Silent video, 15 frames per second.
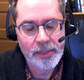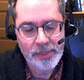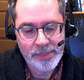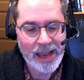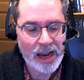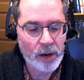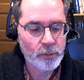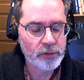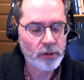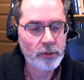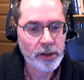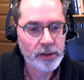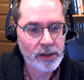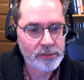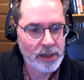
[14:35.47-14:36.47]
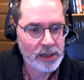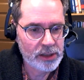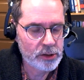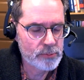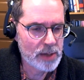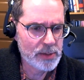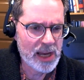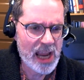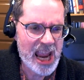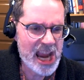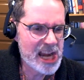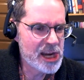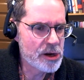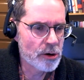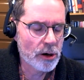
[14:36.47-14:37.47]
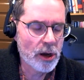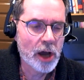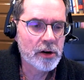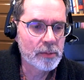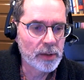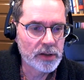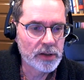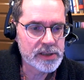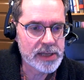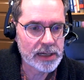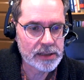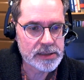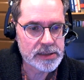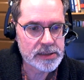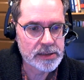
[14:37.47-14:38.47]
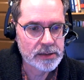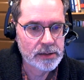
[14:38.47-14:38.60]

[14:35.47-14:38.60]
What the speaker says: that was only going to take you maybe 80 or 100 milliseconds.